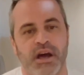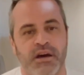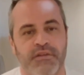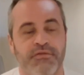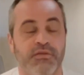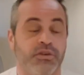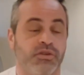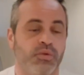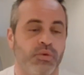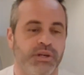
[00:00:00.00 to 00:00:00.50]

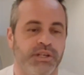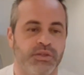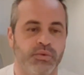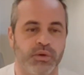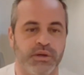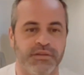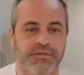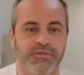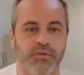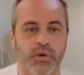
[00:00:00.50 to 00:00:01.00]
for
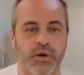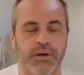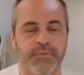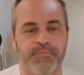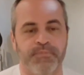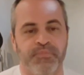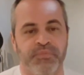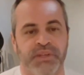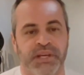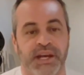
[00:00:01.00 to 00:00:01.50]
2024.
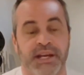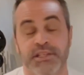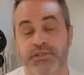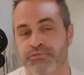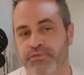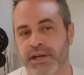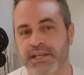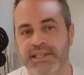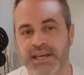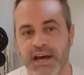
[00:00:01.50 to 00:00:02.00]
It's
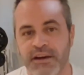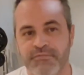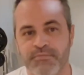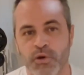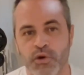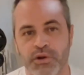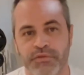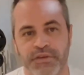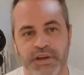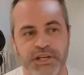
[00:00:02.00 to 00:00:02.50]
great to have
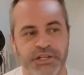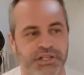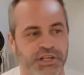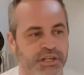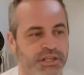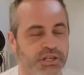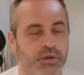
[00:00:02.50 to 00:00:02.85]
motivation.